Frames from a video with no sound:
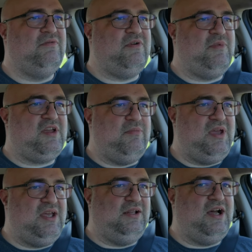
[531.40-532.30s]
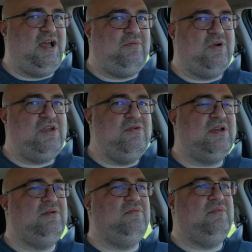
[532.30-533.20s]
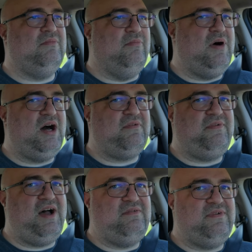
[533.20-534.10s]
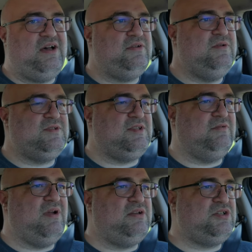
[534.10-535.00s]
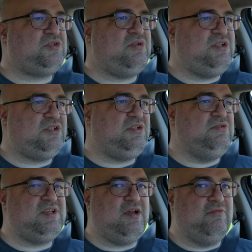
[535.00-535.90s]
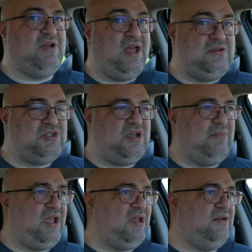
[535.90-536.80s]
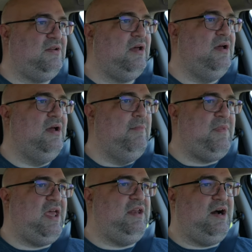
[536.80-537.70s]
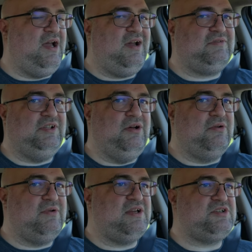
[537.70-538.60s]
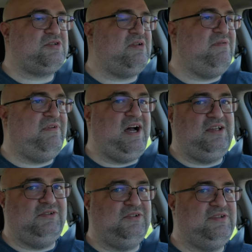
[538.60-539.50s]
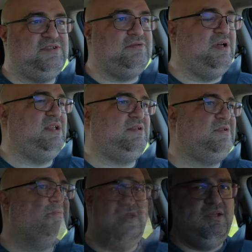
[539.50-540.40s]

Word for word: from the command line where you can modify values in the registry just using a reg command and not have to load a registry file to do it.